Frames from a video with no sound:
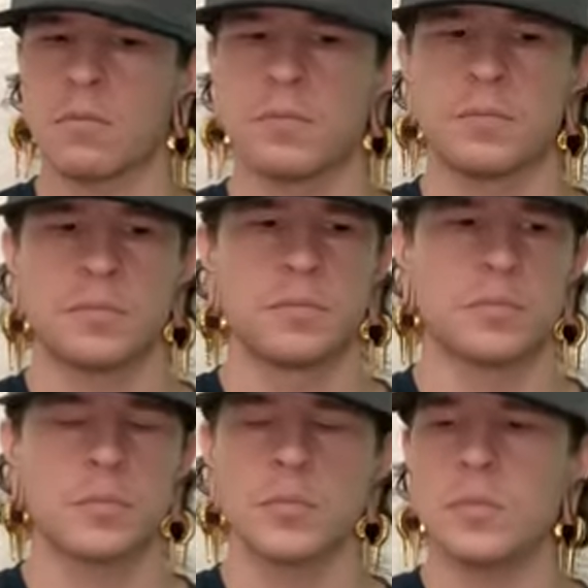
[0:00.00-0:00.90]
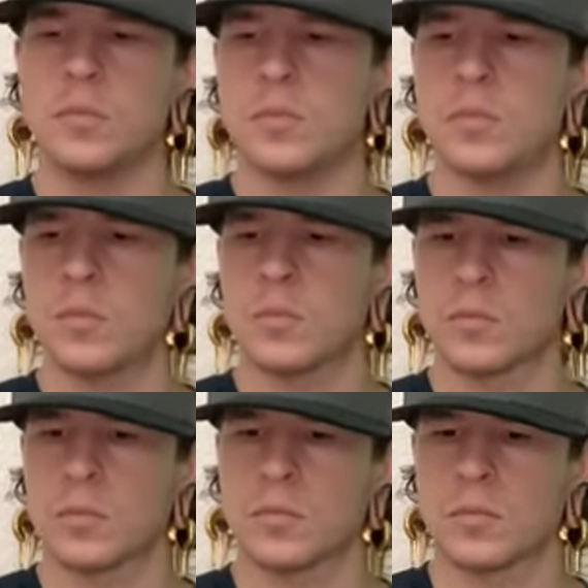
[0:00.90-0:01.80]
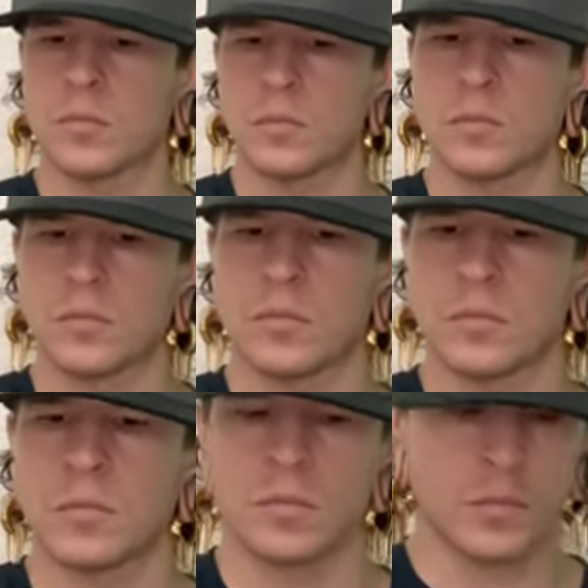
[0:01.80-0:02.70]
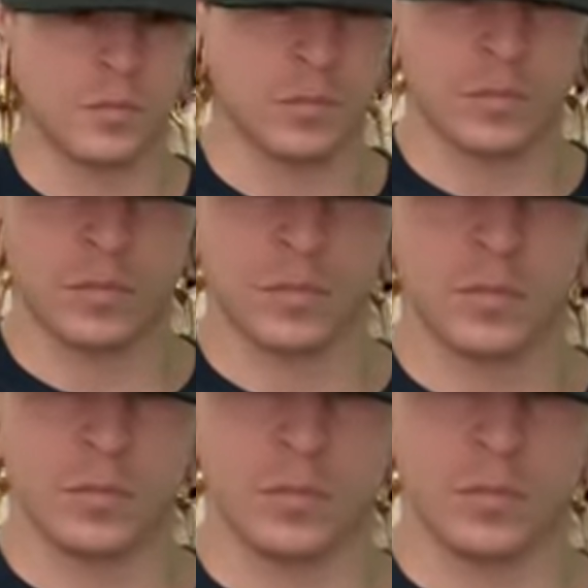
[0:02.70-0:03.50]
Nothing is said.